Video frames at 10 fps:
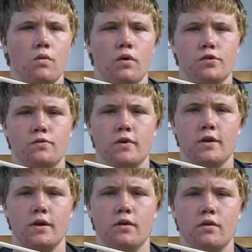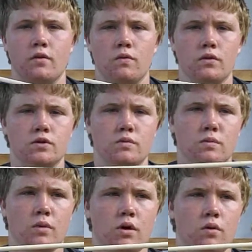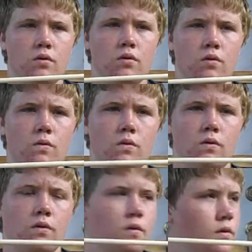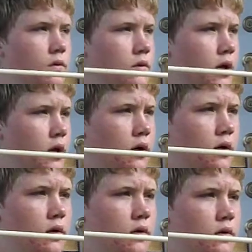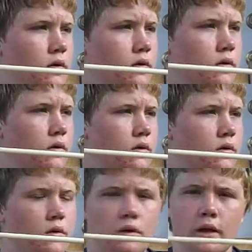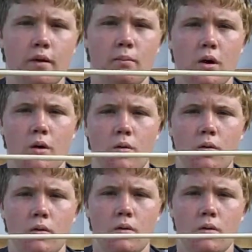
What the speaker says: Works really good in the woodsman bow or the limb bow.